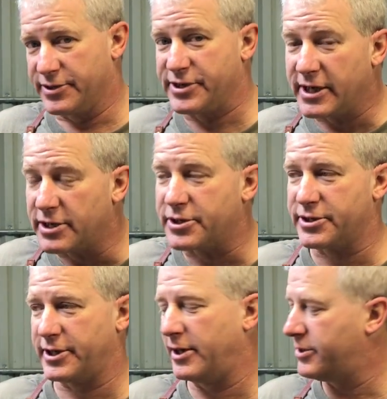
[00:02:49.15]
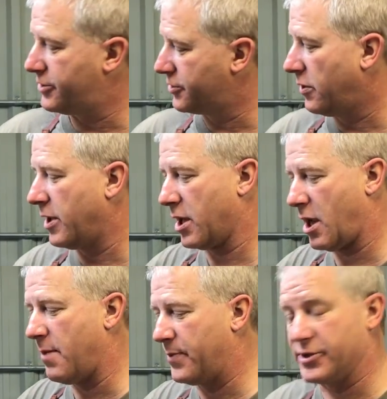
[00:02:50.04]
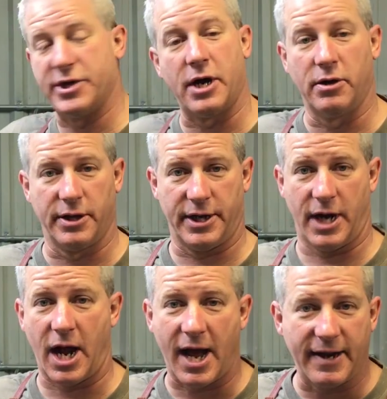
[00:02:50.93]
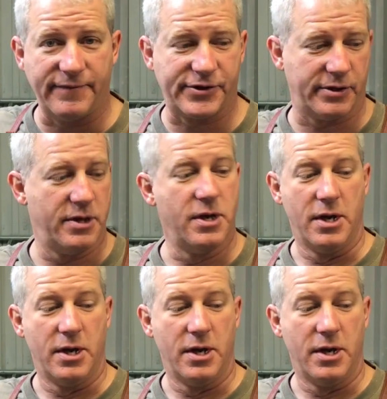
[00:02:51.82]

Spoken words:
The signature series is going to encompass not only the knives,